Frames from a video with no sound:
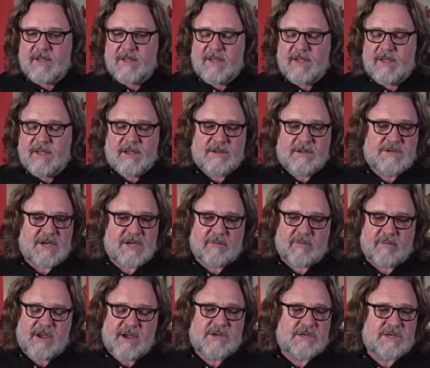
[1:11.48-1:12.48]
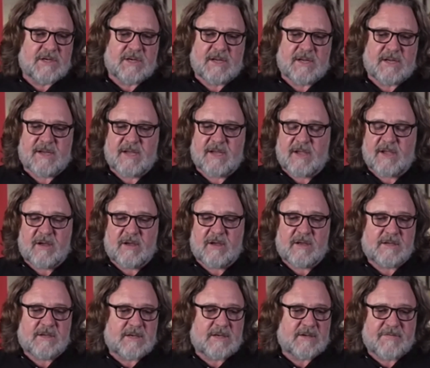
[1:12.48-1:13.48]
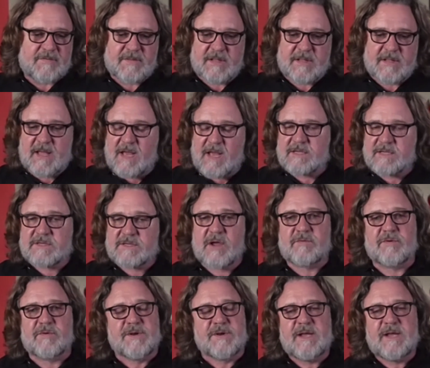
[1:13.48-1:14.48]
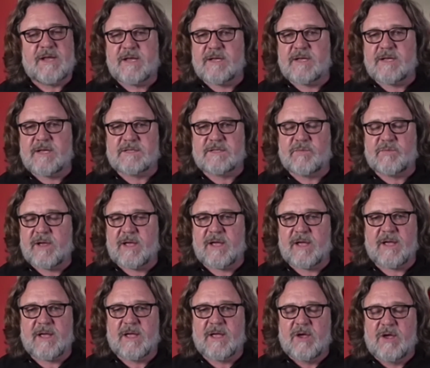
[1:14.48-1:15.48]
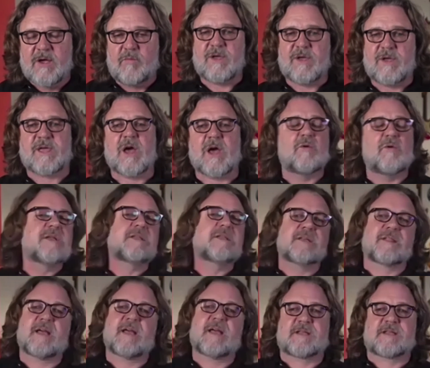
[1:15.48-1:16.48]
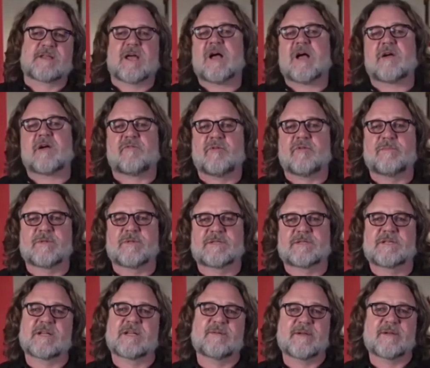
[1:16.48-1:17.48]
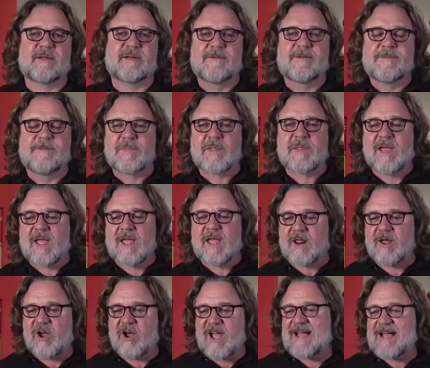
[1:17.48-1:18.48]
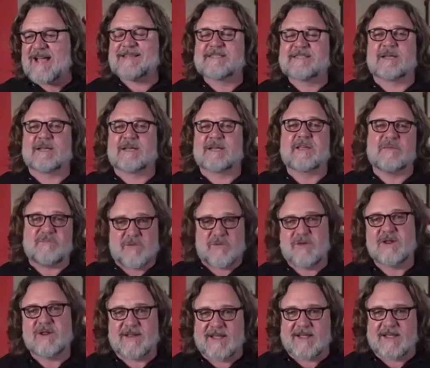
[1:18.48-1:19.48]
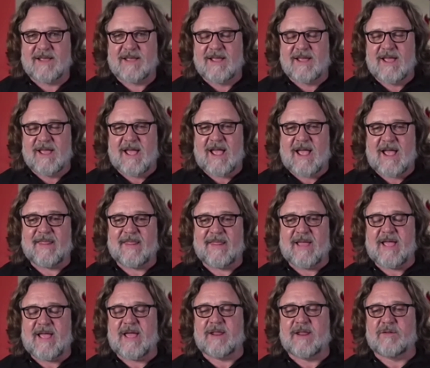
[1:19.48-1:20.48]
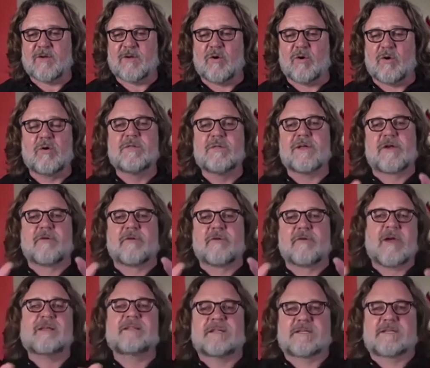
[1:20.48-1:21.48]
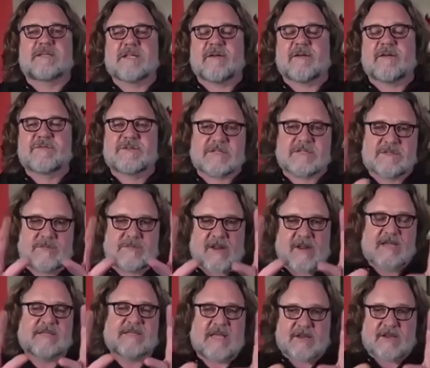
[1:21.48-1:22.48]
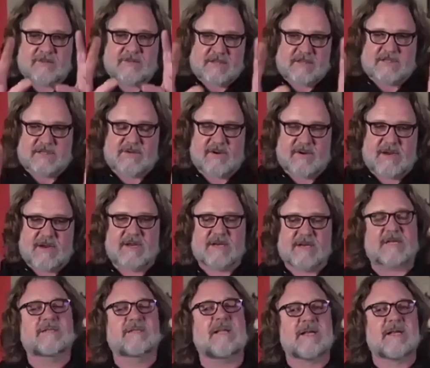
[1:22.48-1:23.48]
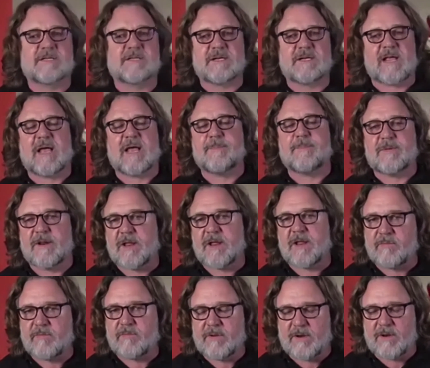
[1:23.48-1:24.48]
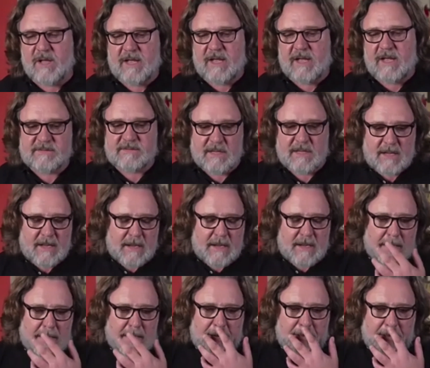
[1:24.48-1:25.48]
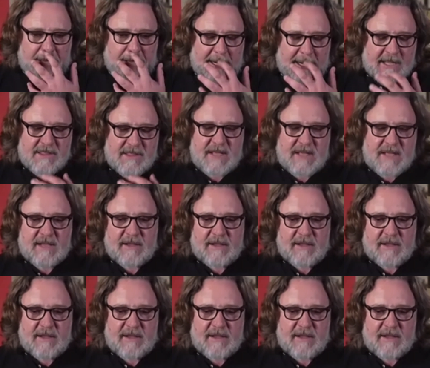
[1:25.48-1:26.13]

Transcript: generationally, uh, uh you know, for the last hundred years where we go into that dark room, the cinema, you know, as a community and then all the crazy stuff just plays out on the screen. It doesn't actually happen in our real lives, you know. And I think